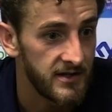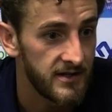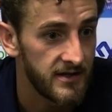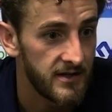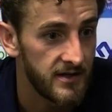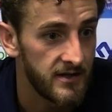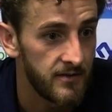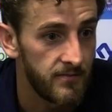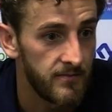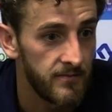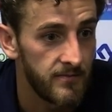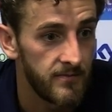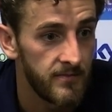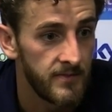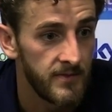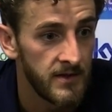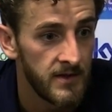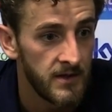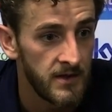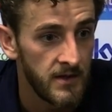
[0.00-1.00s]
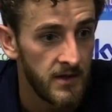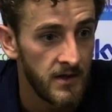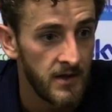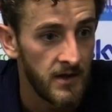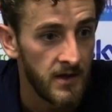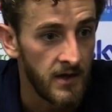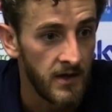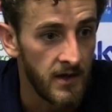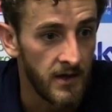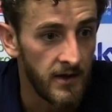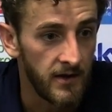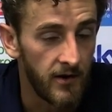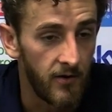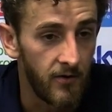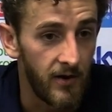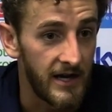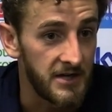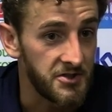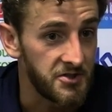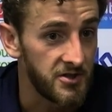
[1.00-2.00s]
You
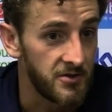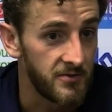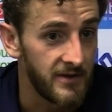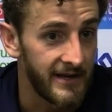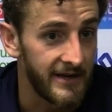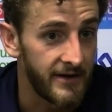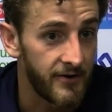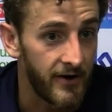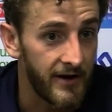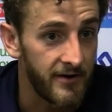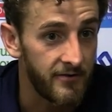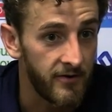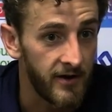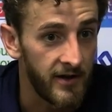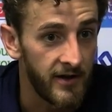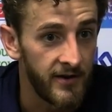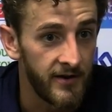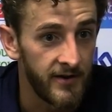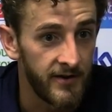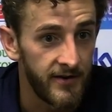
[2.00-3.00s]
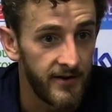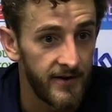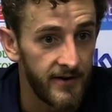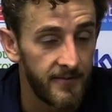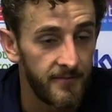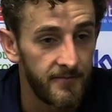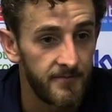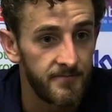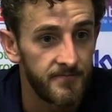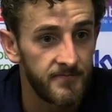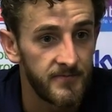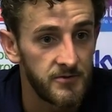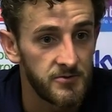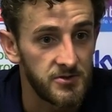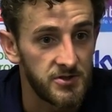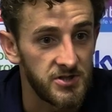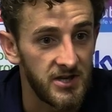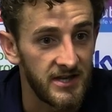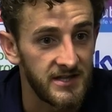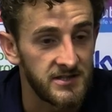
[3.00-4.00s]
know, last year we had a great run, and
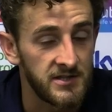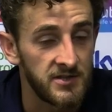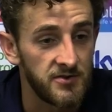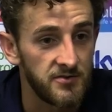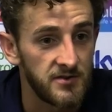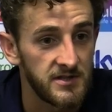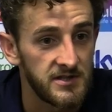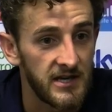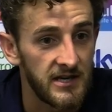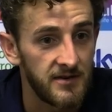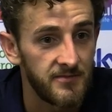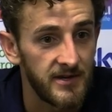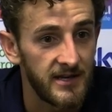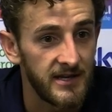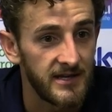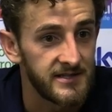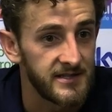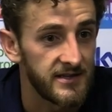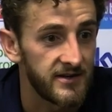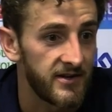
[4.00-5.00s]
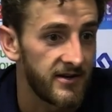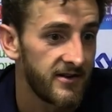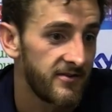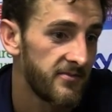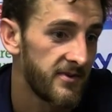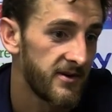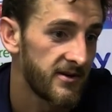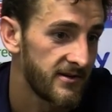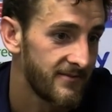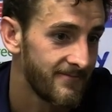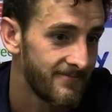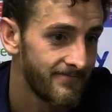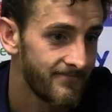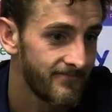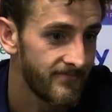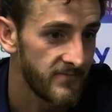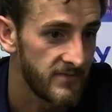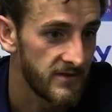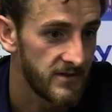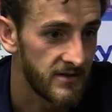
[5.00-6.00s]
there's a chance to do the same again tonight, but
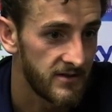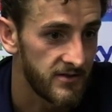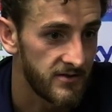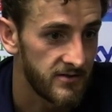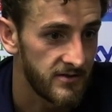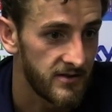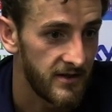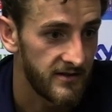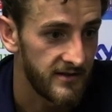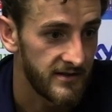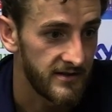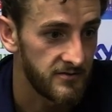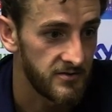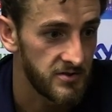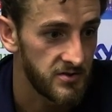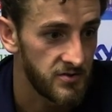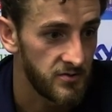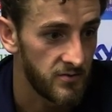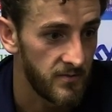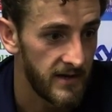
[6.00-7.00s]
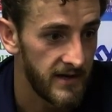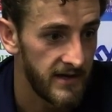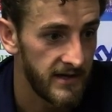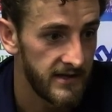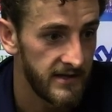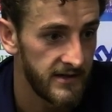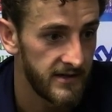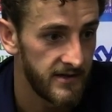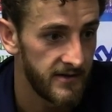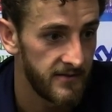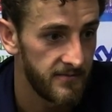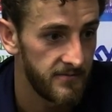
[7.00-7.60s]
you know, I think there was too many